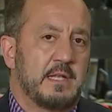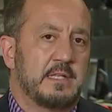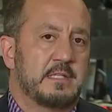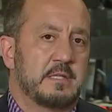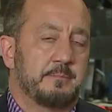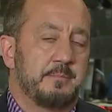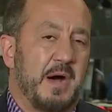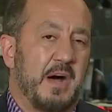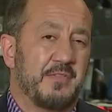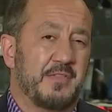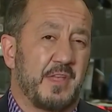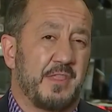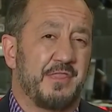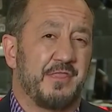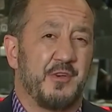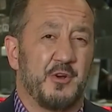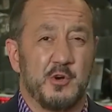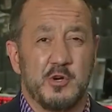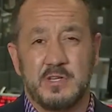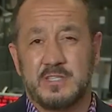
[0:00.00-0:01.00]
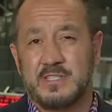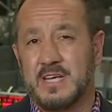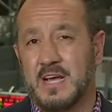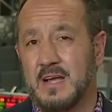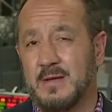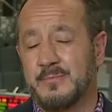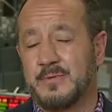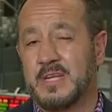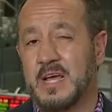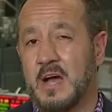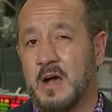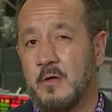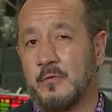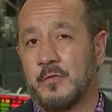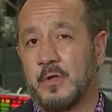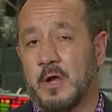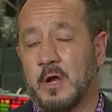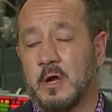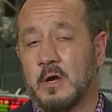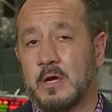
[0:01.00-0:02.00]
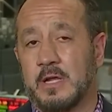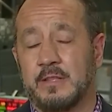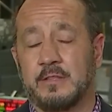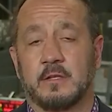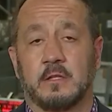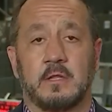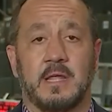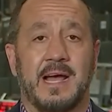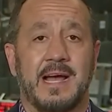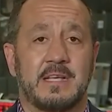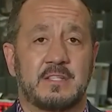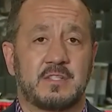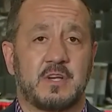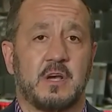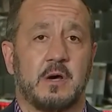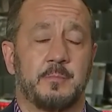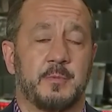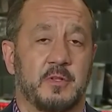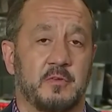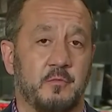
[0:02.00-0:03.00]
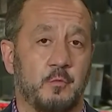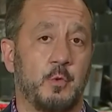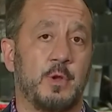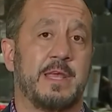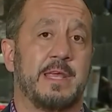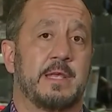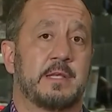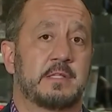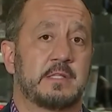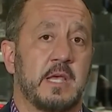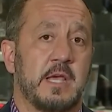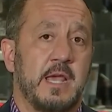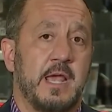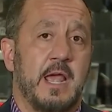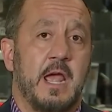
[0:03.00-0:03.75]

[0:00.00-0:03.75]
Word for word: It's about the third time down there in the last couple of weeks.